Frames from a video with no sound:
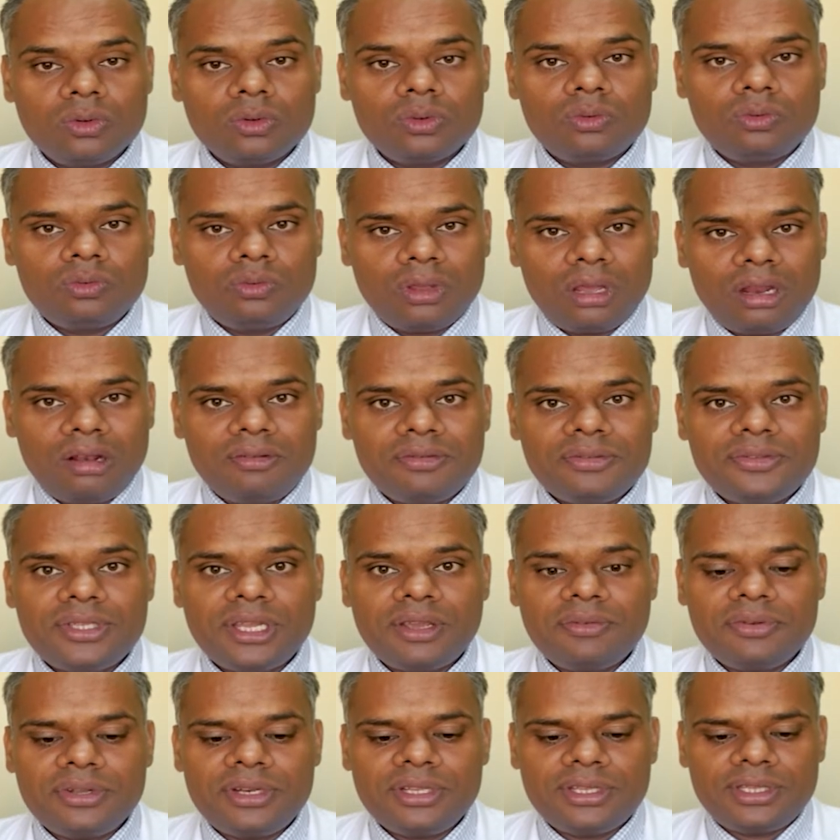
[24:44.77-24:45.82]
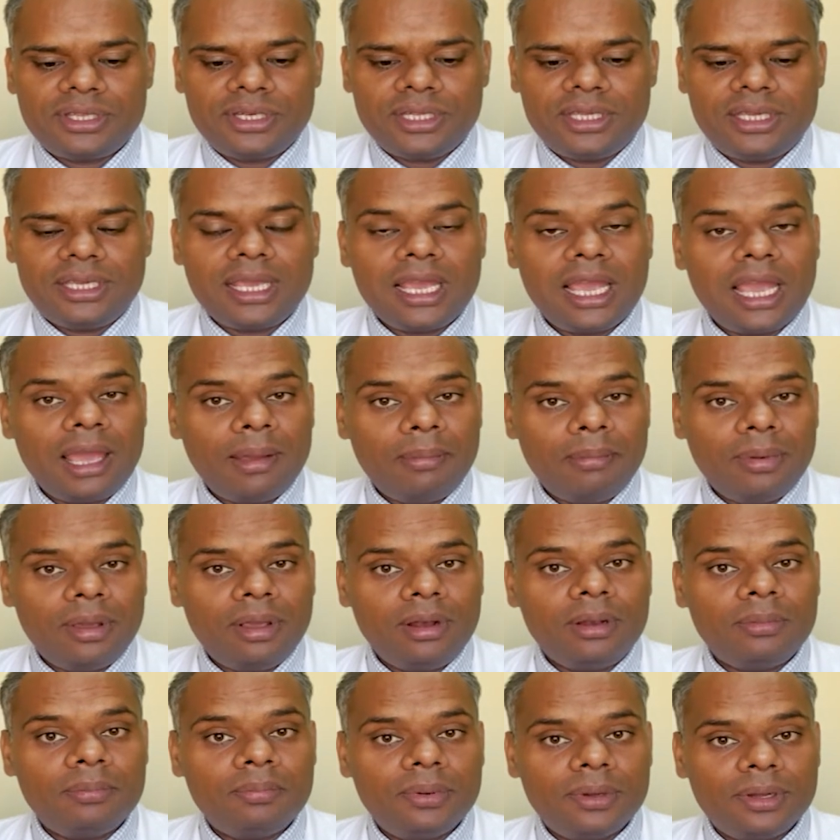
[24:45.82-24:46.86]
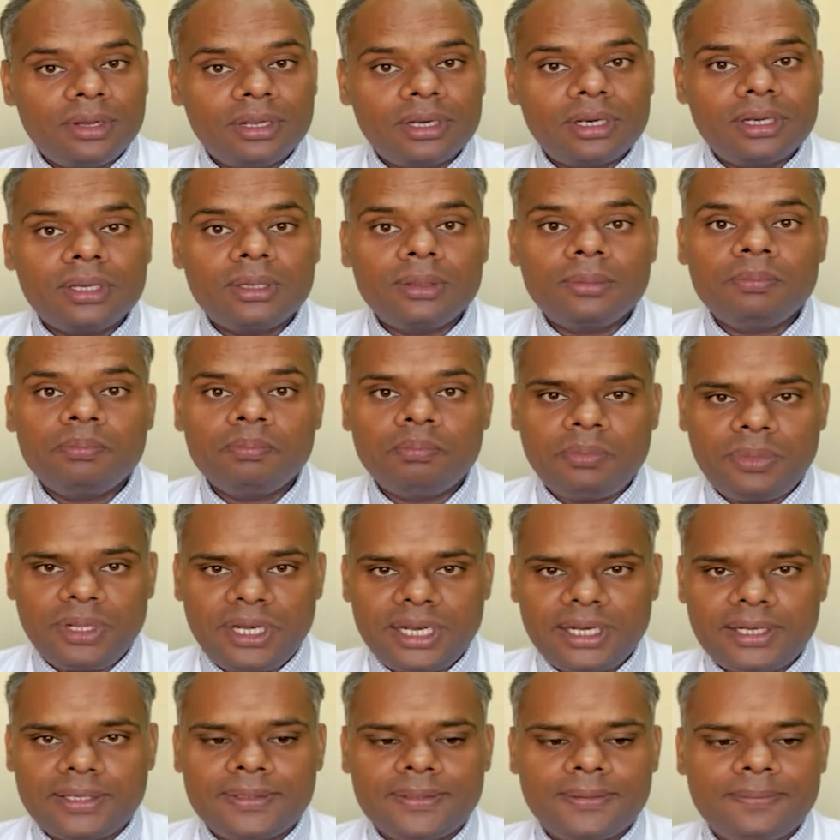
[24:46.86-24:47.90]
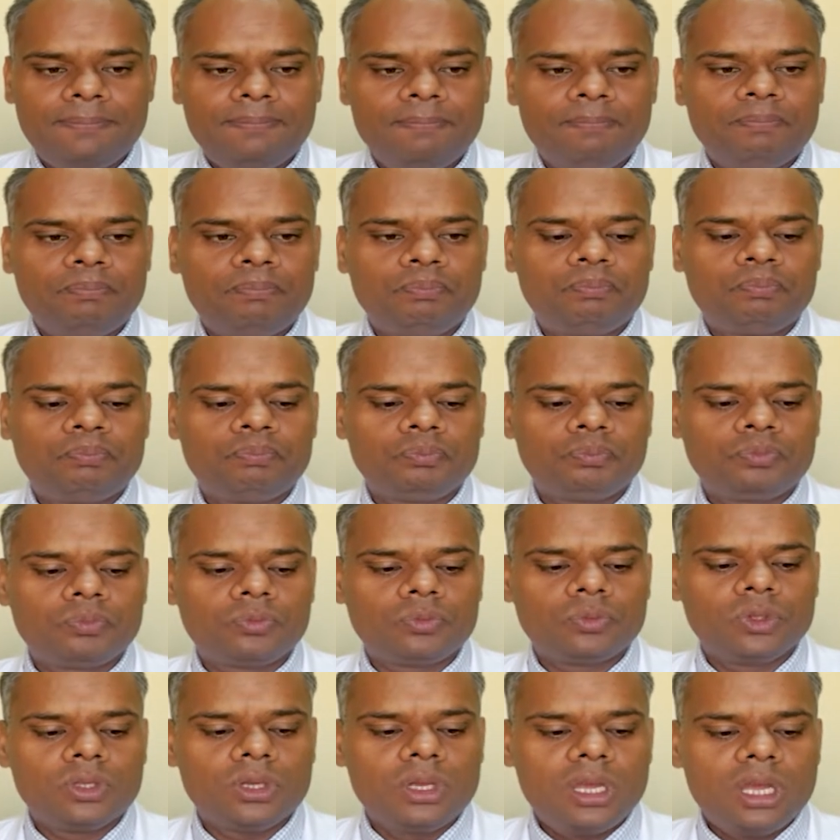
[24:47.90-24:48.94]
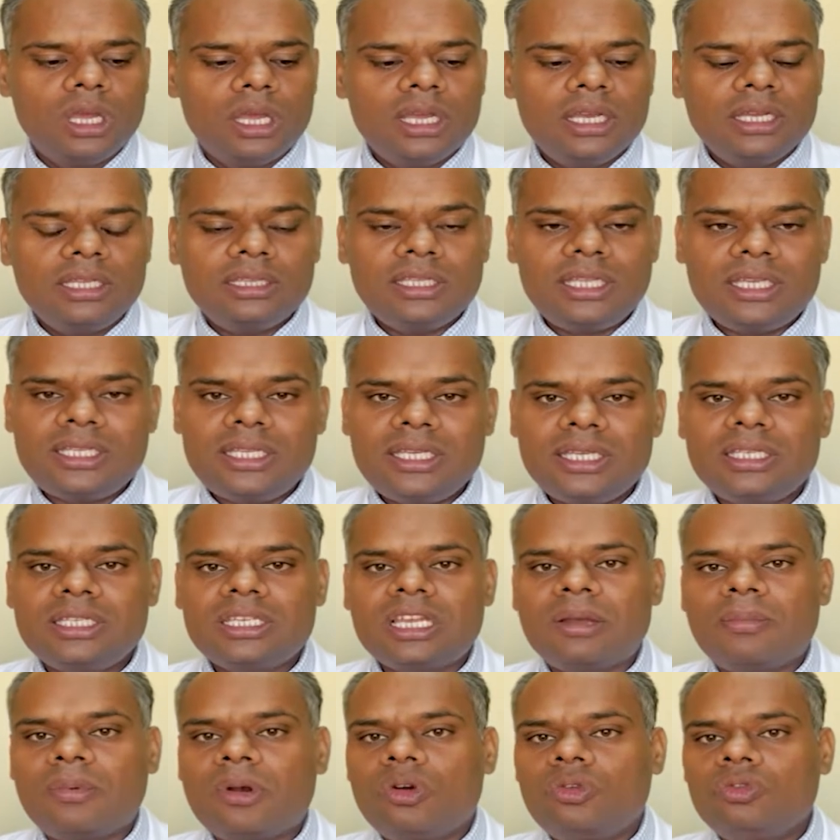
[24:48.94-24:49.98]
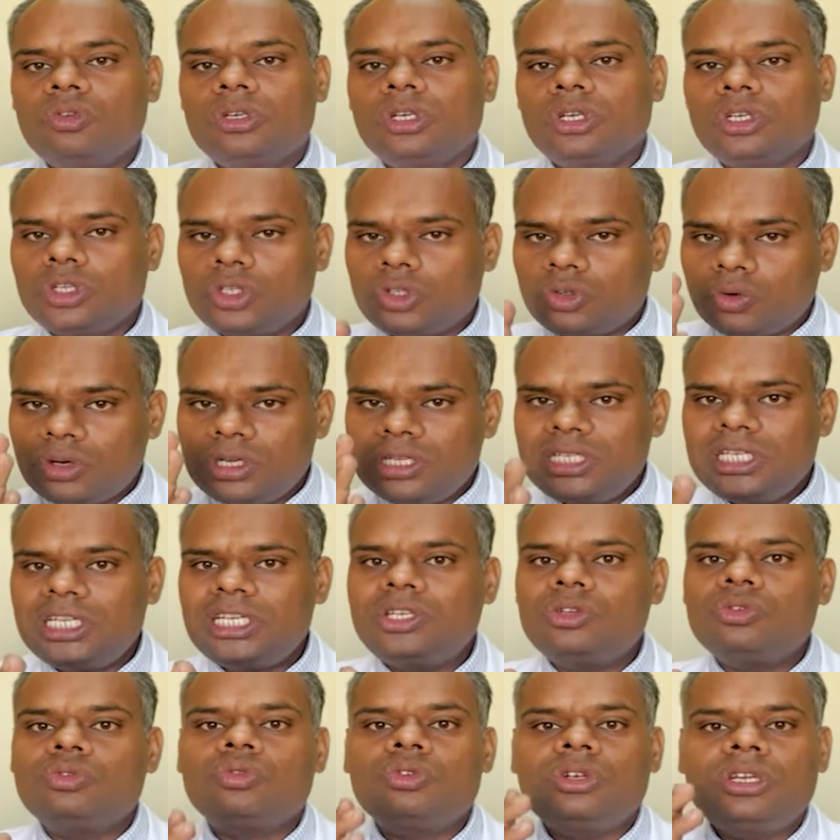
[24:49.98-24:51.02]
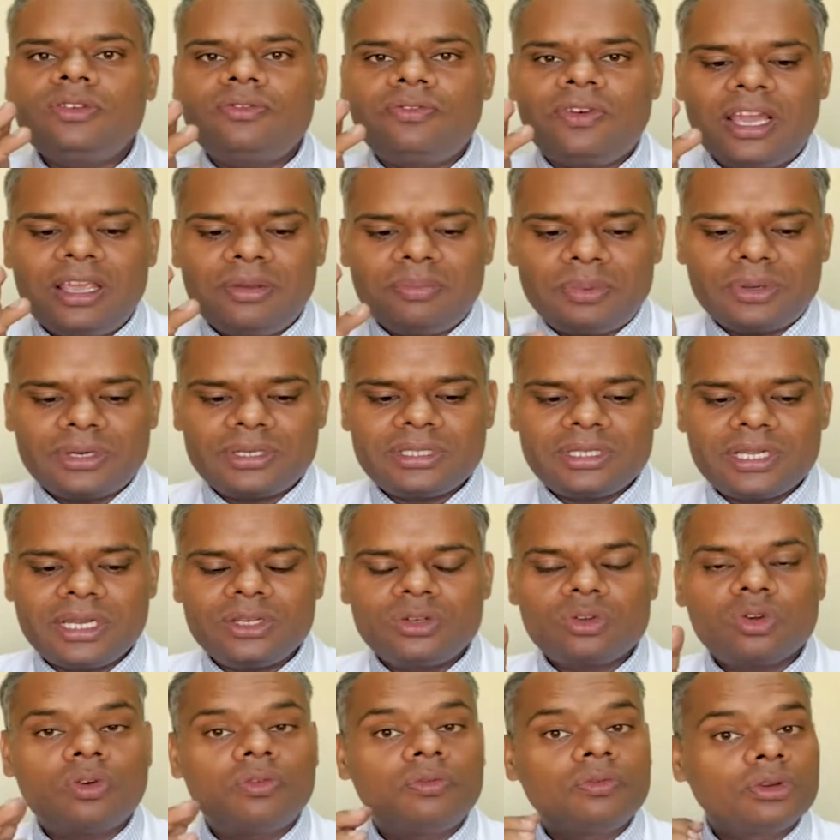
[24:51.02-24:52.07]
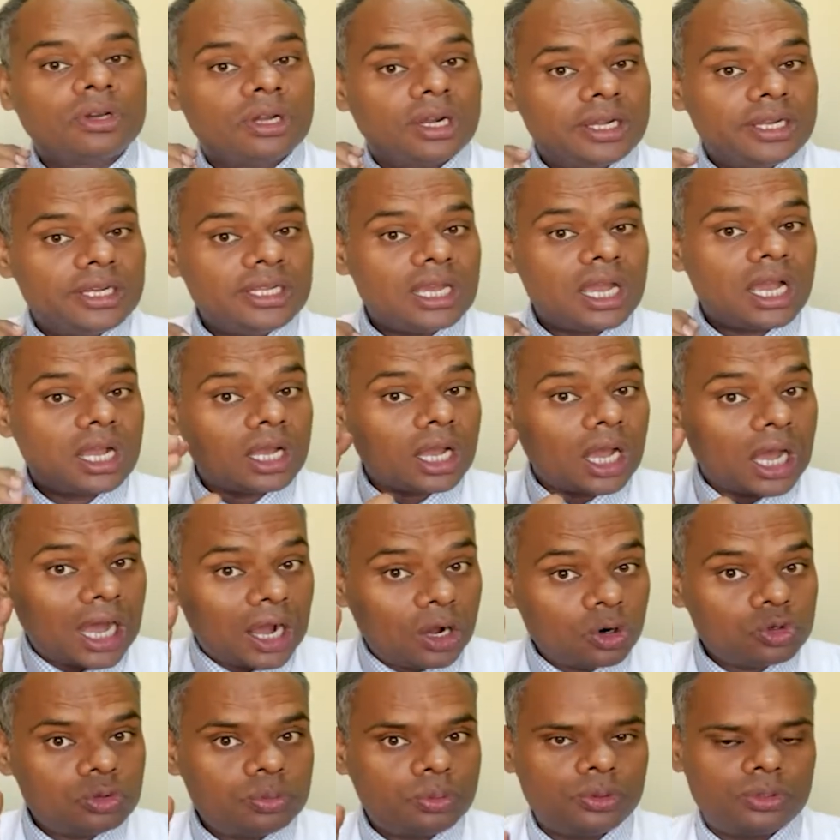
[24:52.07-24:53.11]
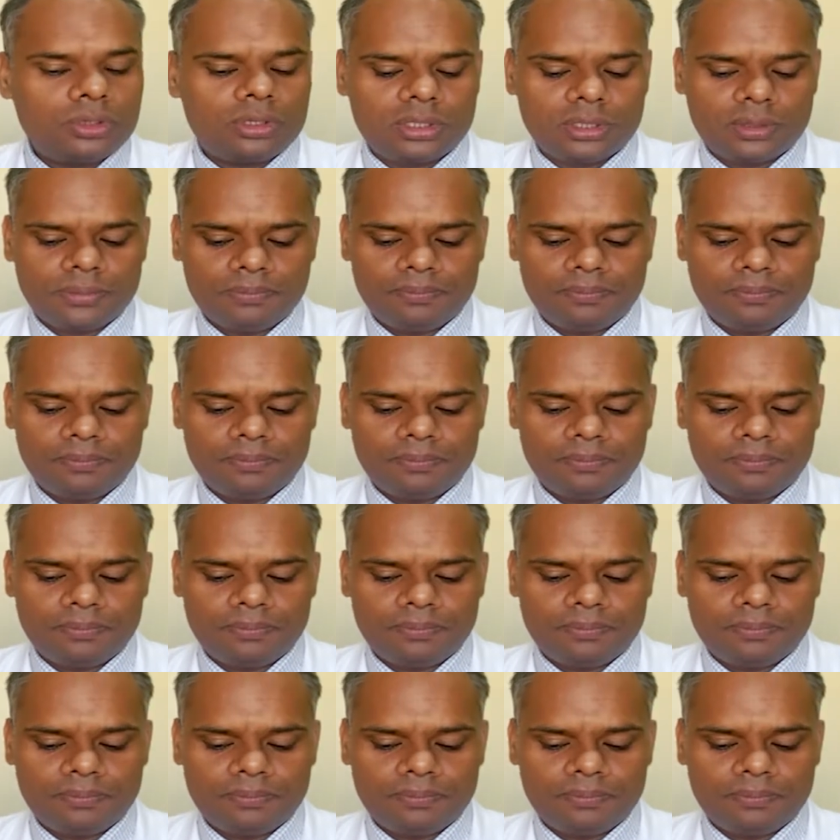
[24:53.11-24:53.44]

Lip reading: 1273 ml per minute. This is about 20 to 25% of cardiac output.